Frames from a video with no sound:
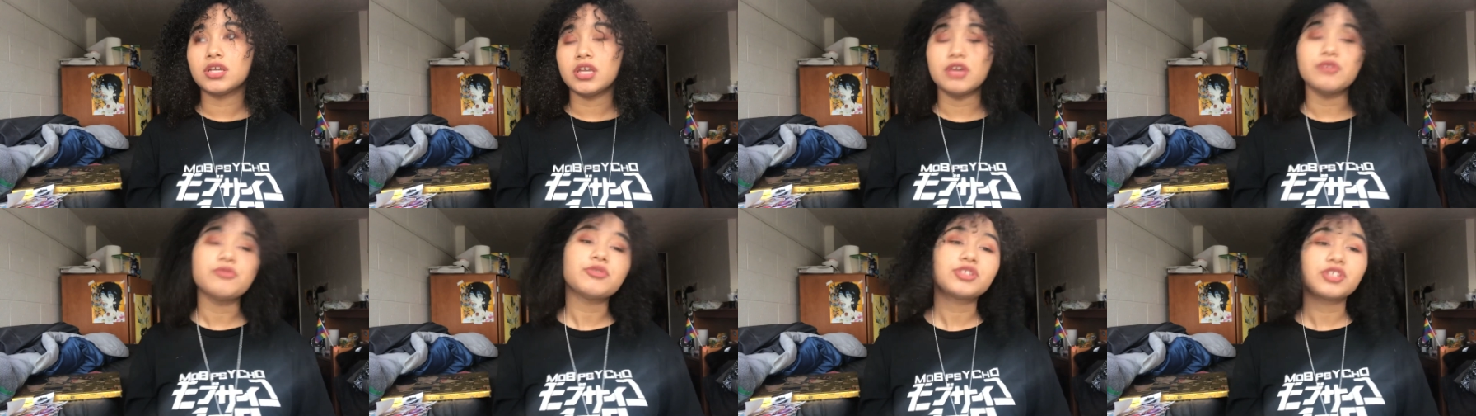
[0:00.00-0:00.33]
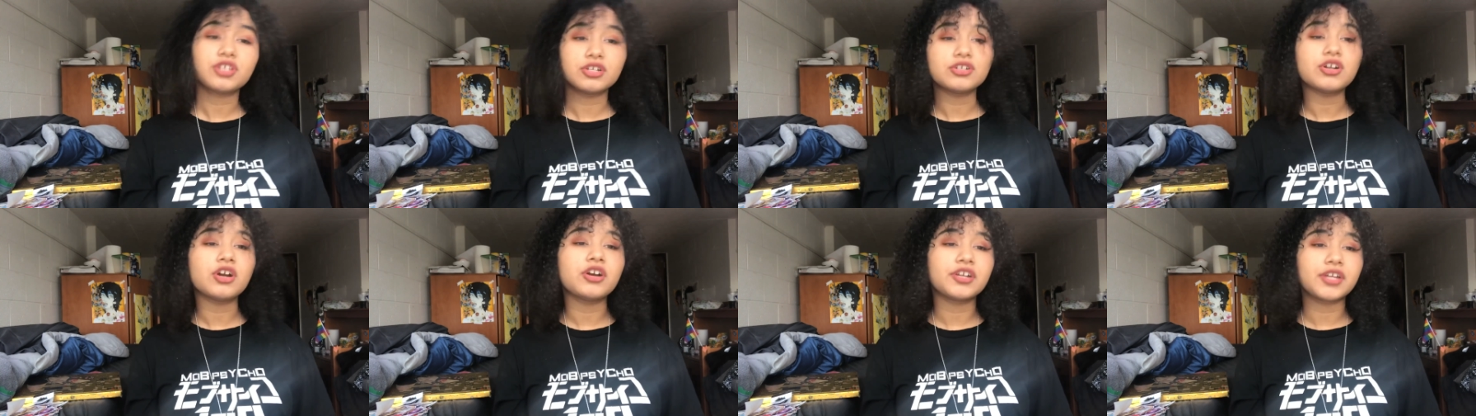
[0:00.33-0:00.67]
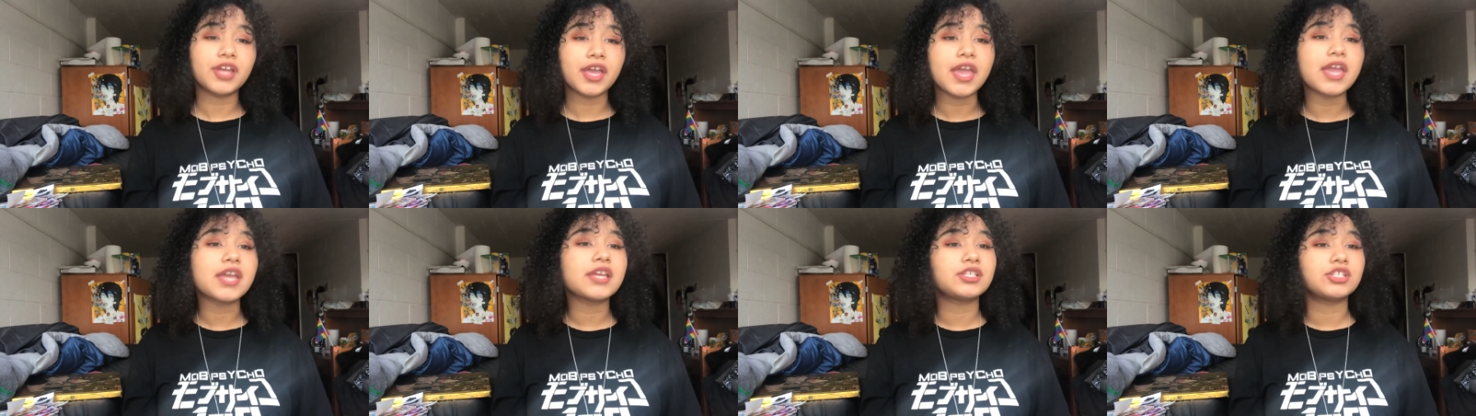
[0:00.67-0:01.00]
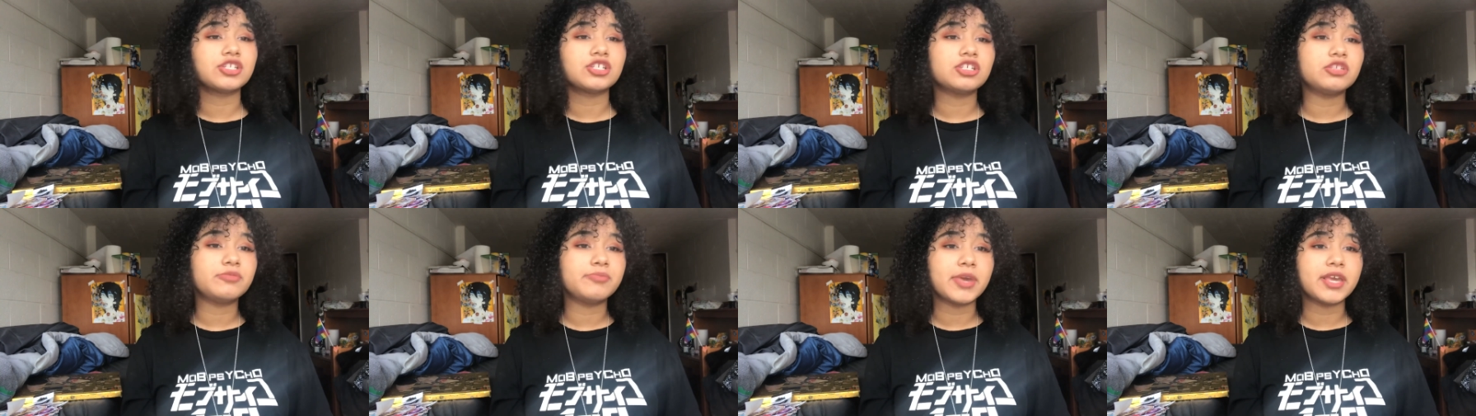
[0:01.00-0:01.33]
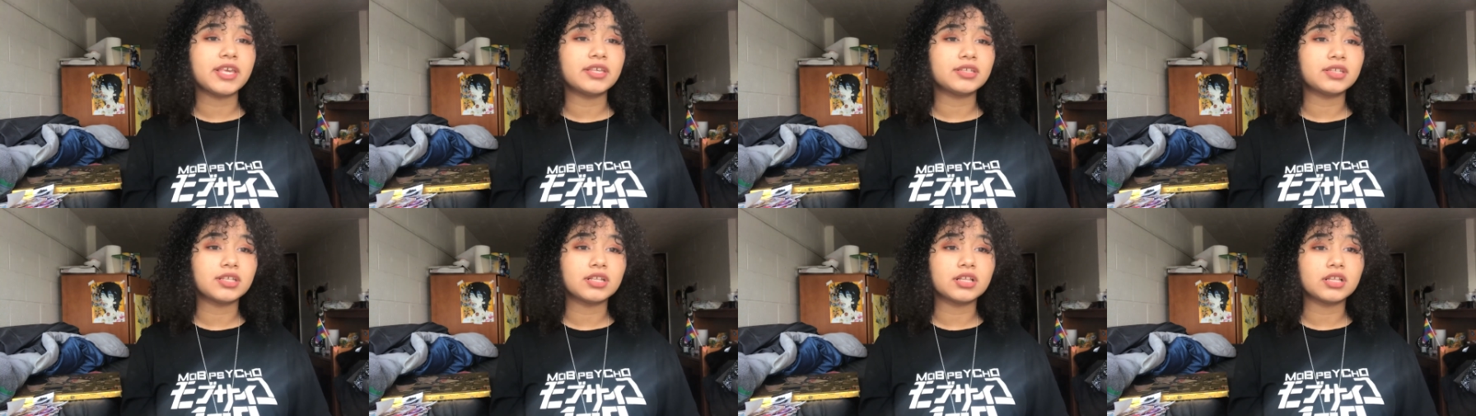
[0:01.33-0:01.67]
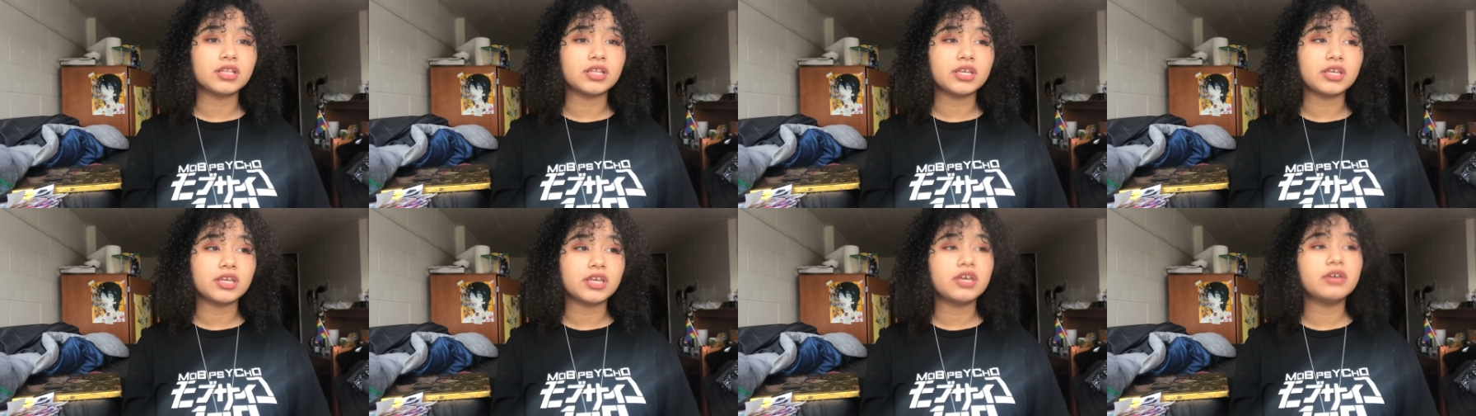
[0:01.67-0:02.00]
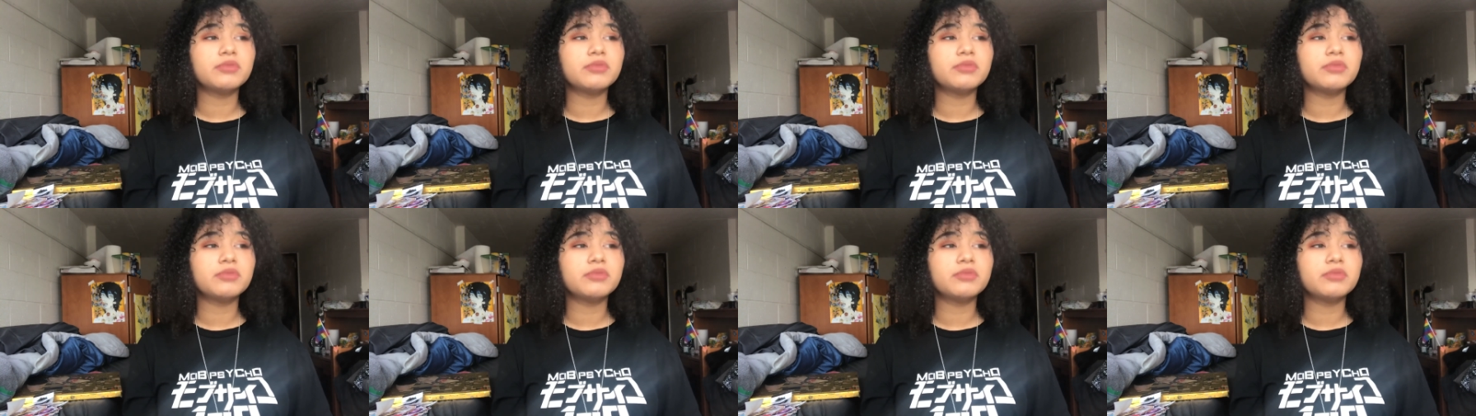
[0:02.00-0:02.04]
it was the dark ages, basically.